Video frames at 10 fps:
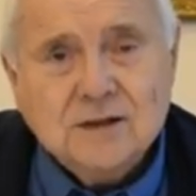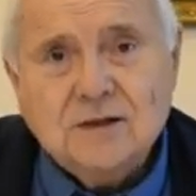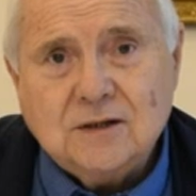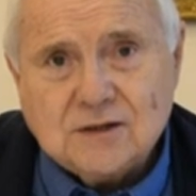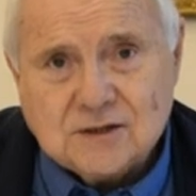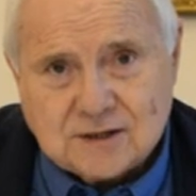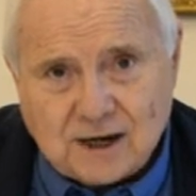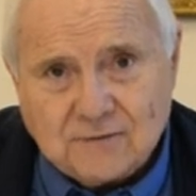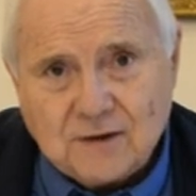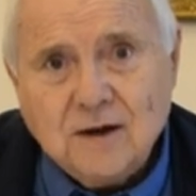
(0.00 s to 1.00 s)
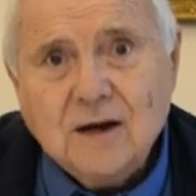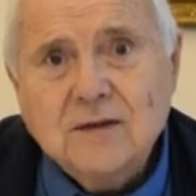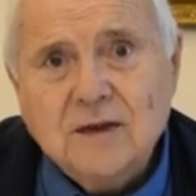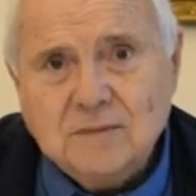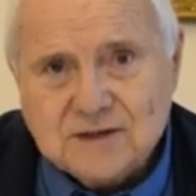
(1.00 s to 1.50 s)
to discover
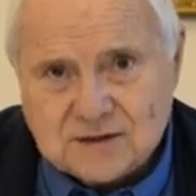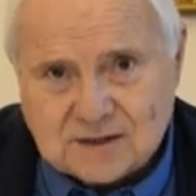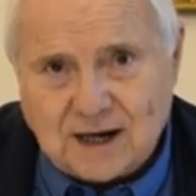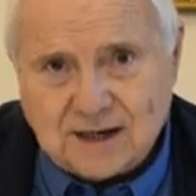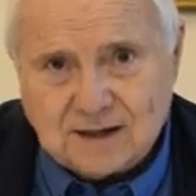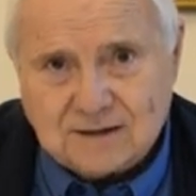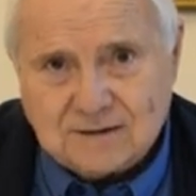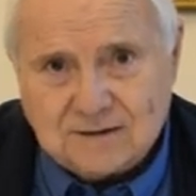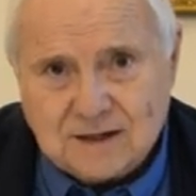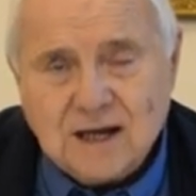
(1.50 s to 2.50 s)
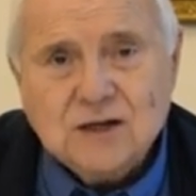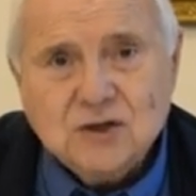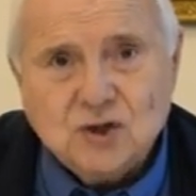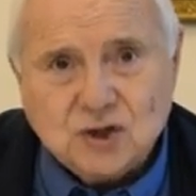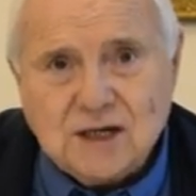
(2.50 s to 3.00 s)
the Messiah,
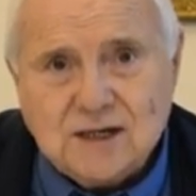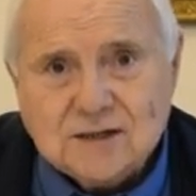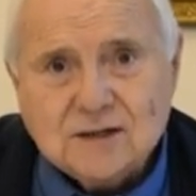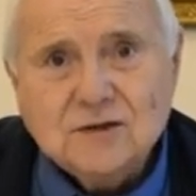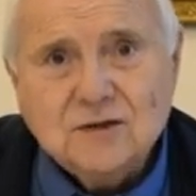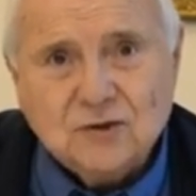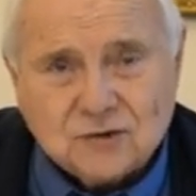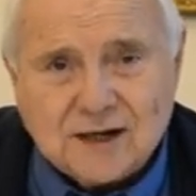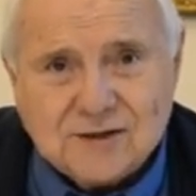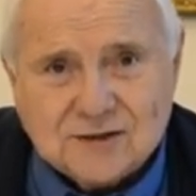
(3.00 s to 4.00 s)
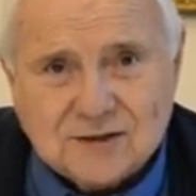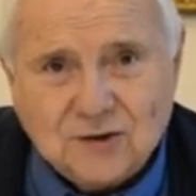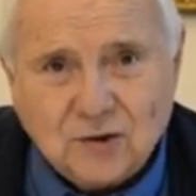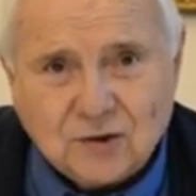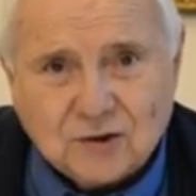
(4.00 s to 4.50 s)
Jesus Christ the
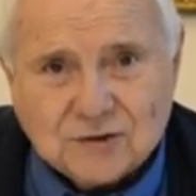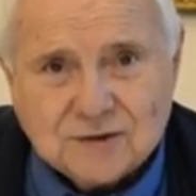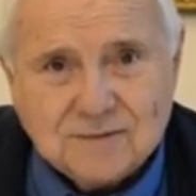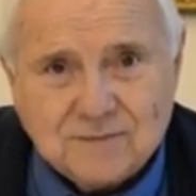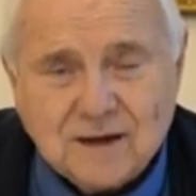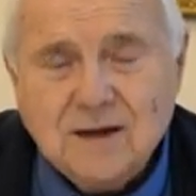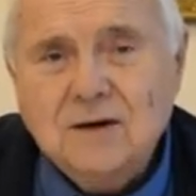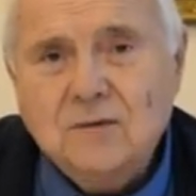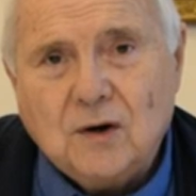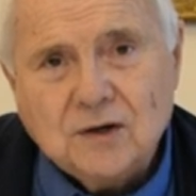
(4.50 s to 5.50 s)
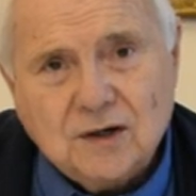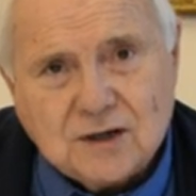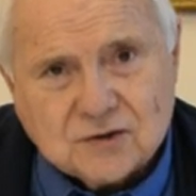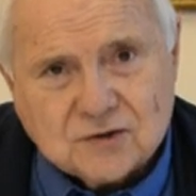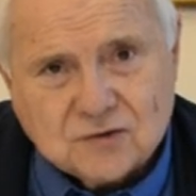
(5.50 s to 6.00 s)
Lord. What an
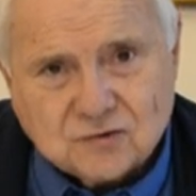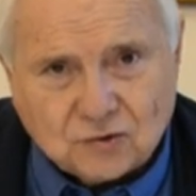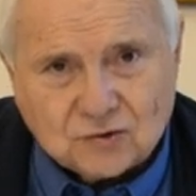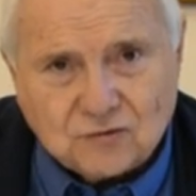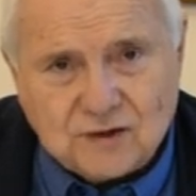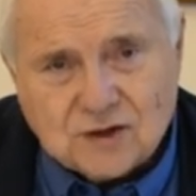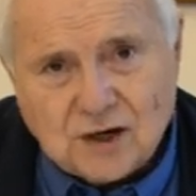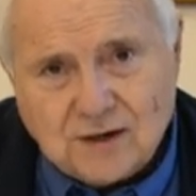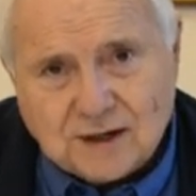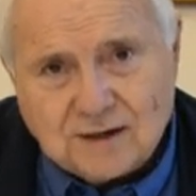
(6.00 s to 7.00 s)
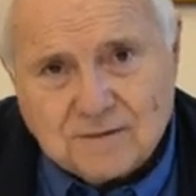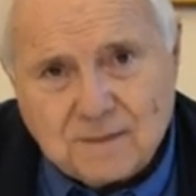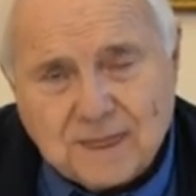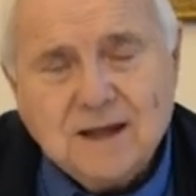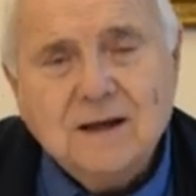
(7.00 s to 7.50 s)
extraordinary journey,
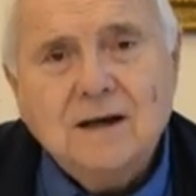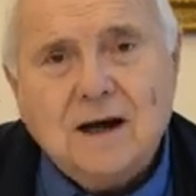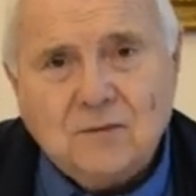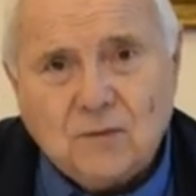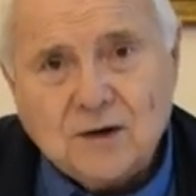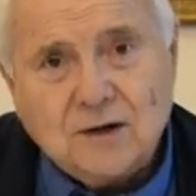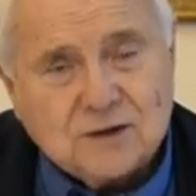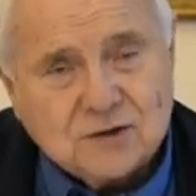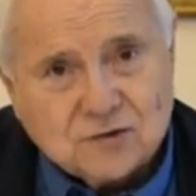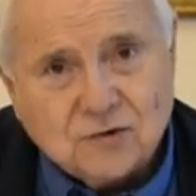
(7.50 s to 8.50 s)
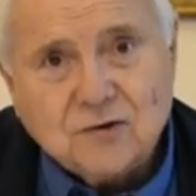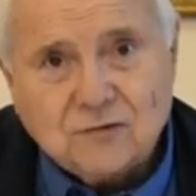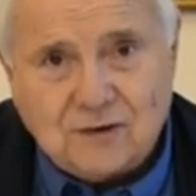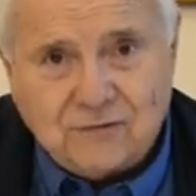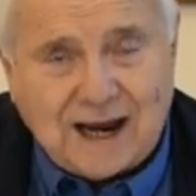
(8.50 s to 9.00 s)
and what an
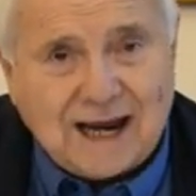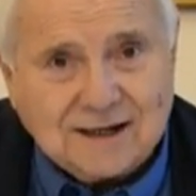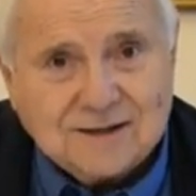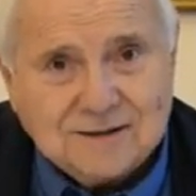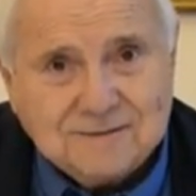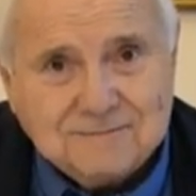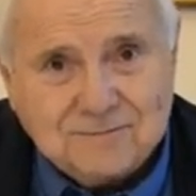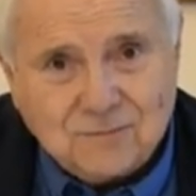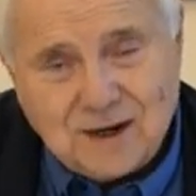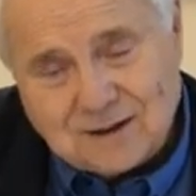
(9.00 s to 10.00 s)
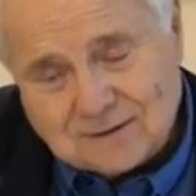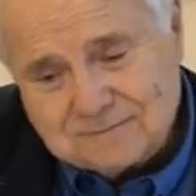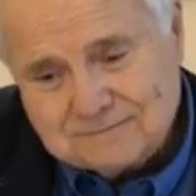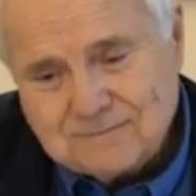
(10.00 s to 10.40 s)
extraordinary fact. Well,